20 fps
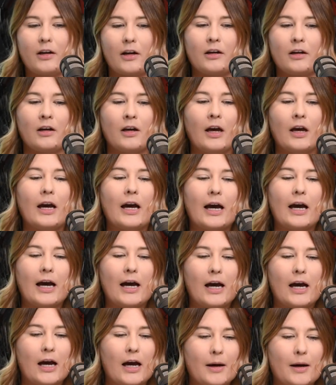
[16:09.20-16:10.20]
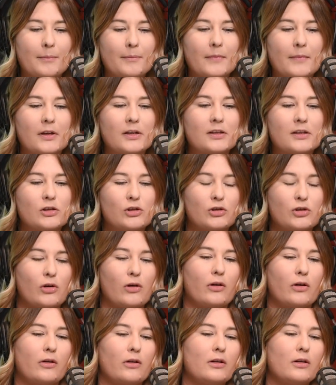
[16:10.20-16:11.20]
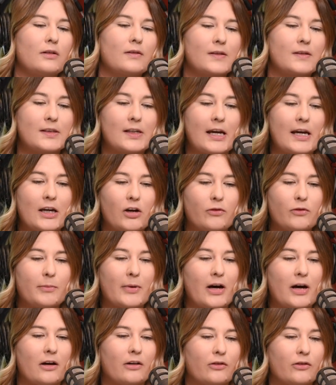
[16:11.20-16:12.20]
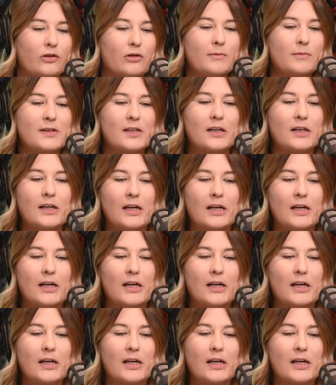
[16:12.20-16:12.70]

okay. So staying on bathrooms, the